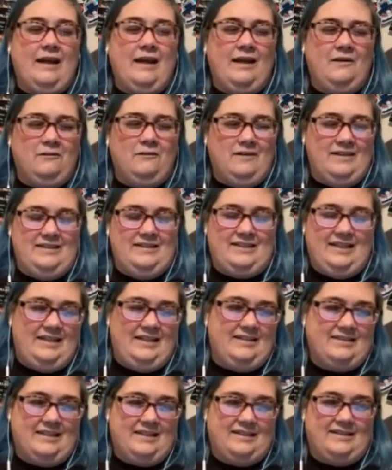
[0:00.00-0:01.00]
I don't want to say
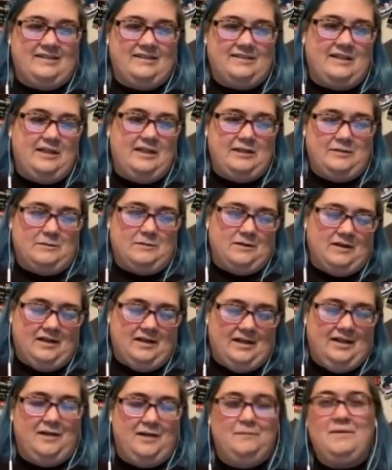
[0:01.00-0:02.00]
it's like the stakes were
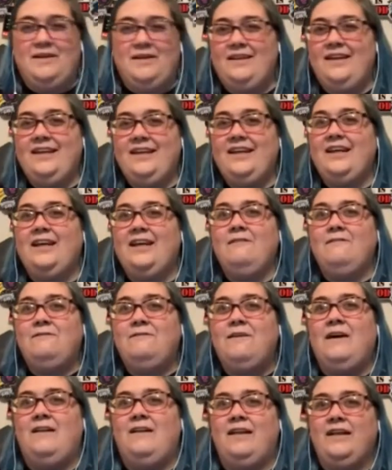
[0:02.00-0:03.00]
high, but like it
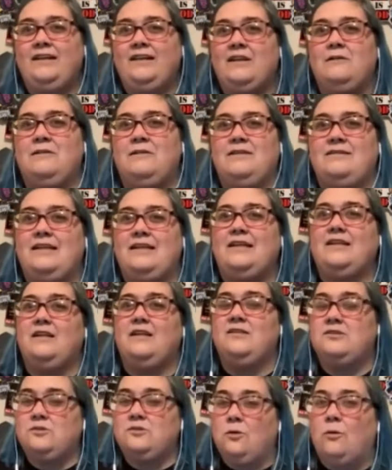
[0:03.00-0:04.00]
felt like there was like
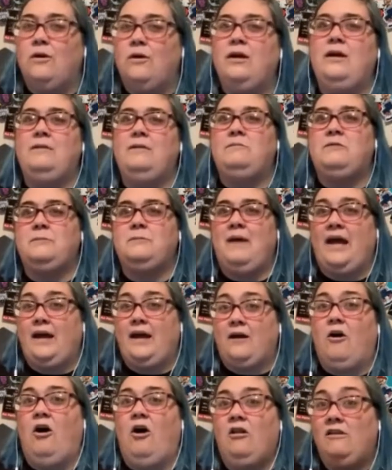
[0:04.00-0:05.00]
a story to
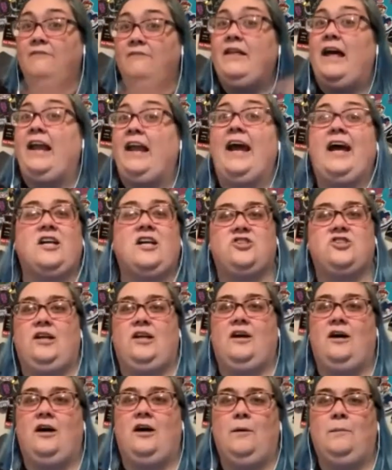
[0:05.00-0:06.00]
back all of that
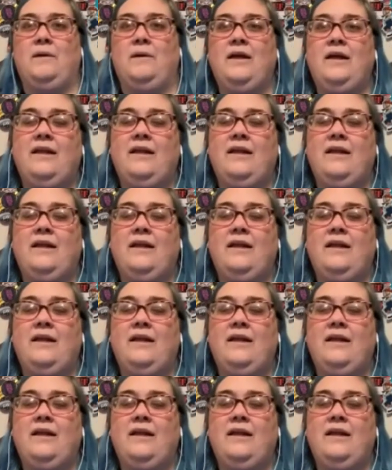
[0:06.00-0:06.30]
action up.